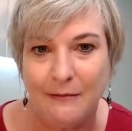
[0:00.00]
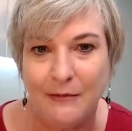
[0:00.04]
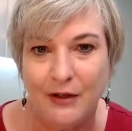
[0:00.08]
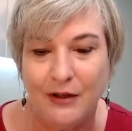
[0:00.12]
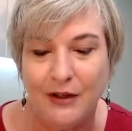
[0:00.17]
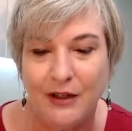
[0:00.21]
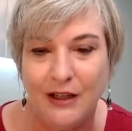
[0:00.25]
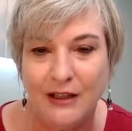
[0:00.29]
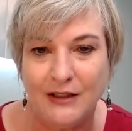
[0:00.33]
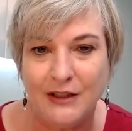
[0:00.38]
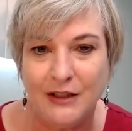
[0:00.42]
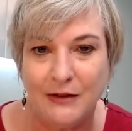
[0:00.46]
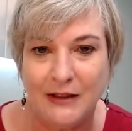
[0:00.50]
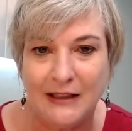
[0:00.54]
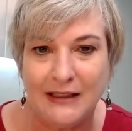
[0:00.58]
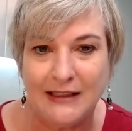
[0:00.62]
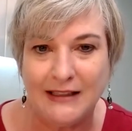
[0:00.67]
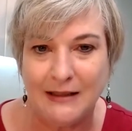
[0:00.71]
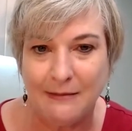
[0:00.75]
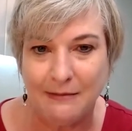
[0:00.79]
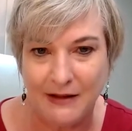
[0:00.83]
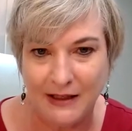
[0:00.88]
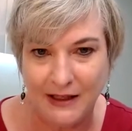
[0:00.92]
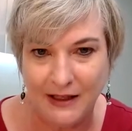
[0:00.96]
You're not doing
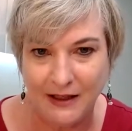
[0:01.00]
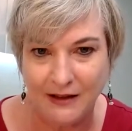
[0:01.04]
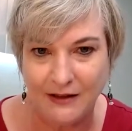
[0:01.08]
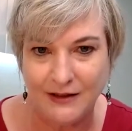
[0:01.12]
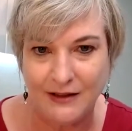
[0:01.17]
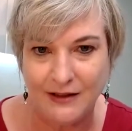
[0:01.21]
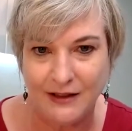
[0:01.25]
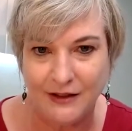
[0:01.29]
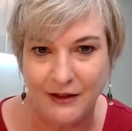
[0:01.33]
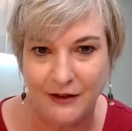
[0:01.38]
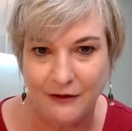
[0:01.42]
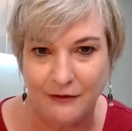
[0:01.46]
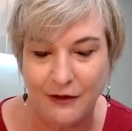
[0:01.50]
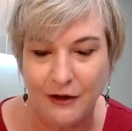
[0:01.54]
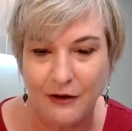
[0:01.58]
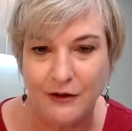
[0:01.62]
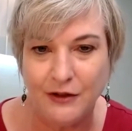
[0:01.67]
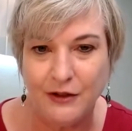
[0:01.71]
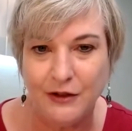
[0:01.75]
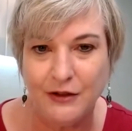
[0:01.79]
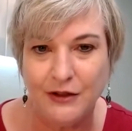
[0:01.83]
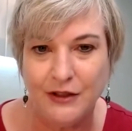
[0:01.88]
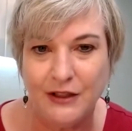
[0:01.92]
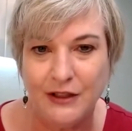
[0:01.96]
something else on your phone
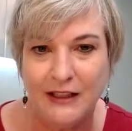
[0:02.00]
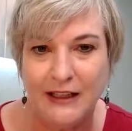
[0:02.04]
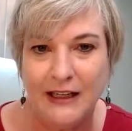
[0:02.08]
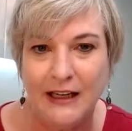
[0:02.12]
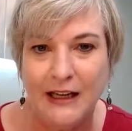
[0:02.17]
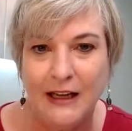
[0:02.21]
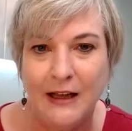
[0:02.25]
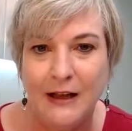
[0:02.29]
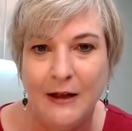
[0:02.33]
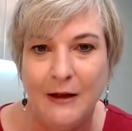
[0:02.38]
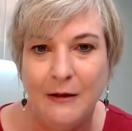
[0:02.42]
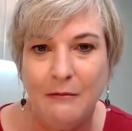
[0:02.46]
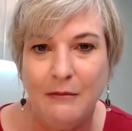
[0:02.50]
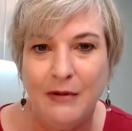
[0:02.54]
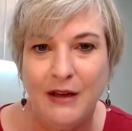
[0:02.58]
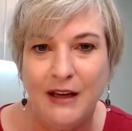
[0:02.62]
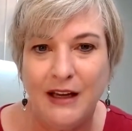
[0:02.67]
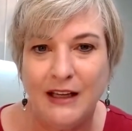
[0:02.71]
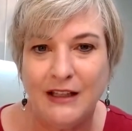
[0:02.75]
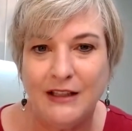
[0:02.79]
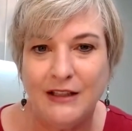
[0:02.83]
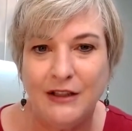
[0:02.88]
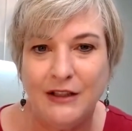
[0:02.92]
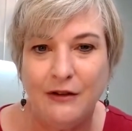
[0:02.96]
usually,
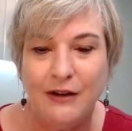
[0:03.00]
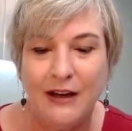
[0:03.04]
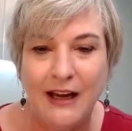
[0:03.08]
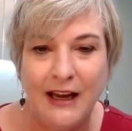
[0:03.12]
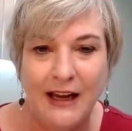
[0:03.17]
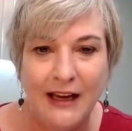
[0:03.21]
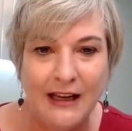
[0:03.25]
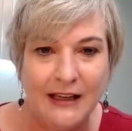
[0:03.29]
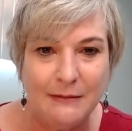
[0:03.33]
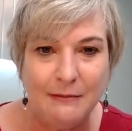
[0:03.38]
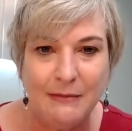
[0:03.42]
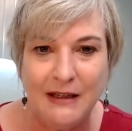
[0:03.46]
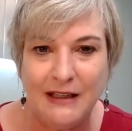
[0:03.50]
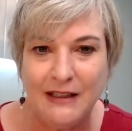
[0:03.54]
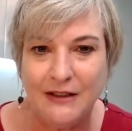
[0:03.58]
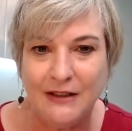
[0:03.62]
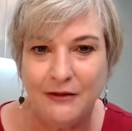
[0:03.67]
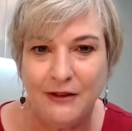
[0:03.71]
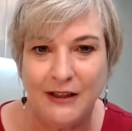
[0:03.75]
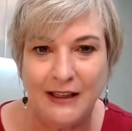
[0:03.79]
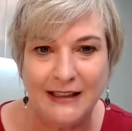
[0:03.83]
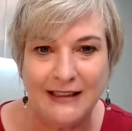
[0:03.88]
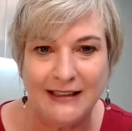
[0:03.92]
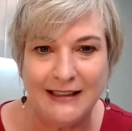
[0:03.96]
because you can't be
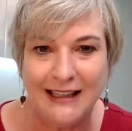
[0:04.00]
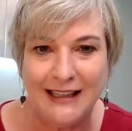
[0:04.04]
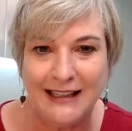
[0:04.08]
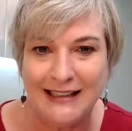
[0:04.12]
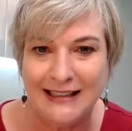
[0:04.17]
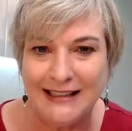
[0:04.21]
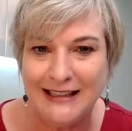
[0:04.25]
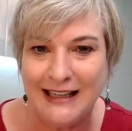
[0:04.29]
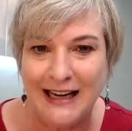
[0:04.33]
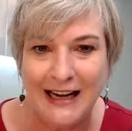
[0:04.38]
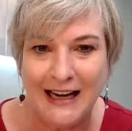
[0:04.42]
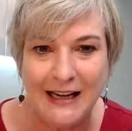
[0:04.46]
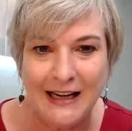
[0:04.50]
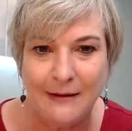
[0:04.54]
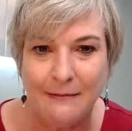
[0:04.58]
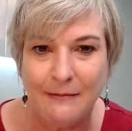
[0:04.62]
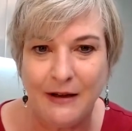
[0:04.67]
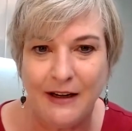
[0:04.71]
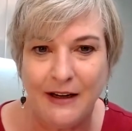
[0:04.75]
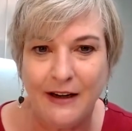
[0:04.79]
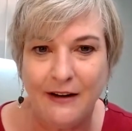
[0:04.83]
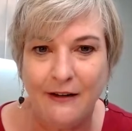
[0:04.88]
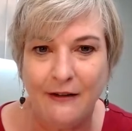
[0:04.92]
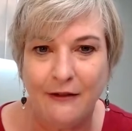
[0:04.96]
direct texting
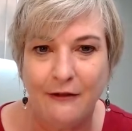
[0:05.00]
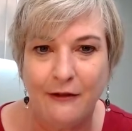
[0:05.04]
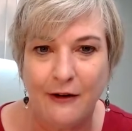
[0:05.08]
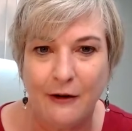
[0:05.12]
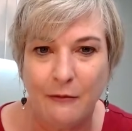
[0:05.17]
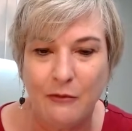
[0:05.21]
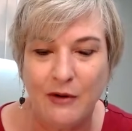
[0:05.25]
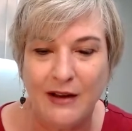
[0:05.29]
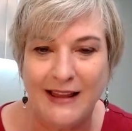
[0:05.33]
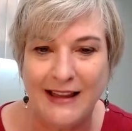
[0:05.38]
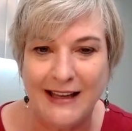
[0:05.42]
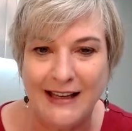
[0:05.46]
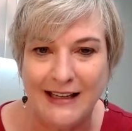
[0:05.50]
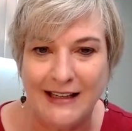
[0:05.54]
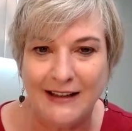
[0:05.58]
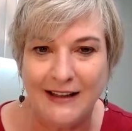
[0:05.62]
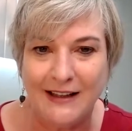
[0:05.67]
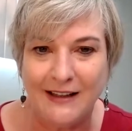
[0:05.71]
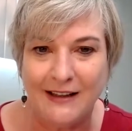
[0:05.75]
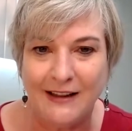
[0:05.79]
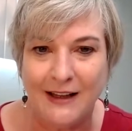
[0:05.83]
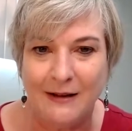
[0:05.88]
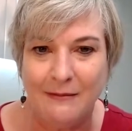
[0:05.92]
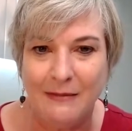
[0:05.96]
anybody from within the
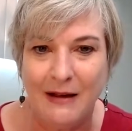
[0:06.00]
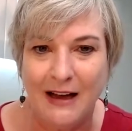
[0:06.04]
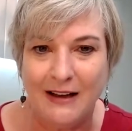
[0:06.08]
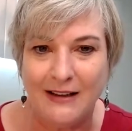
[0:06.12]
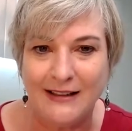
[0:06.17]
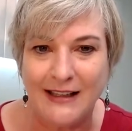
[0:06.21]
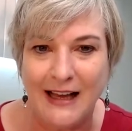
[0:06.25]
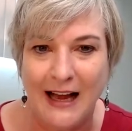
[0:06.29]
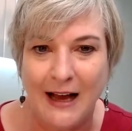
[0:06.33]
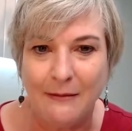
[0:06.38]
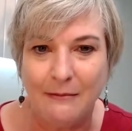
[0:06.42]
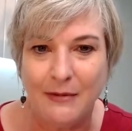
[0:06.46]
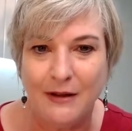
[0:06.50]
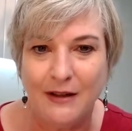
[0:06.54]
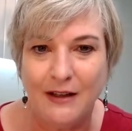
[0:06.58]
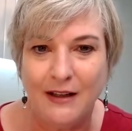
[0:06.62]
Clubhouse app.